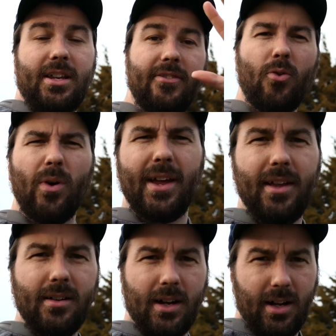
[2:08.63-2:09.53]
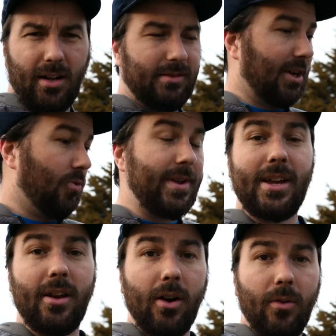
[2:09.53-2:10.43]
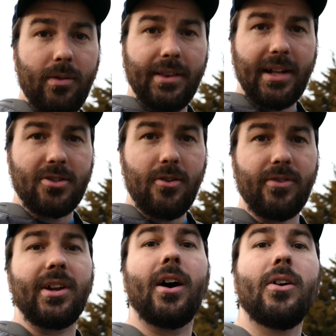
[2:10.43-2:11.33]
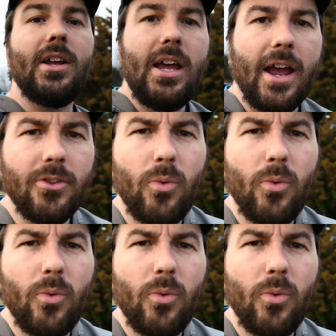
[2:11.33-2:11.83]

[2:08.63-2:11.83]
giveaway like a week ago, and that's over now. And the